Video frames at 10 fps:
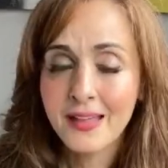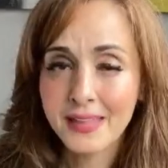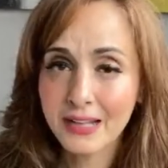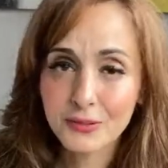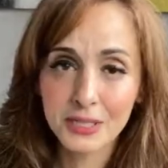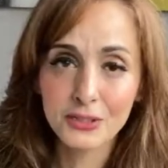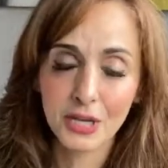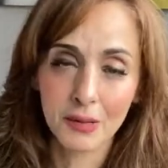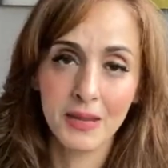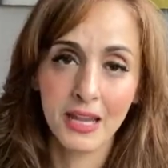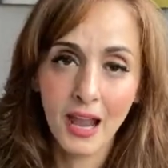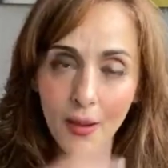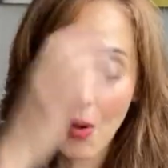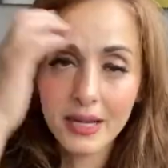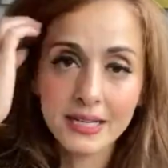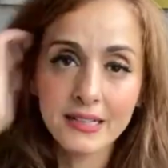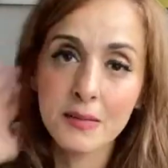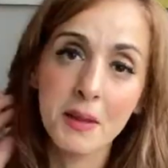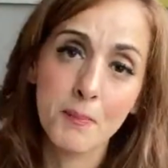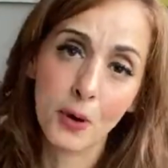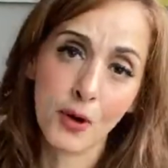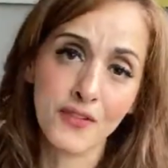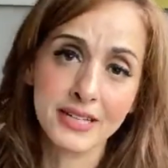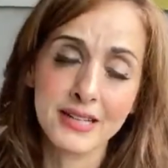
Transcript: that's what it took me. I wanted it to be perfect.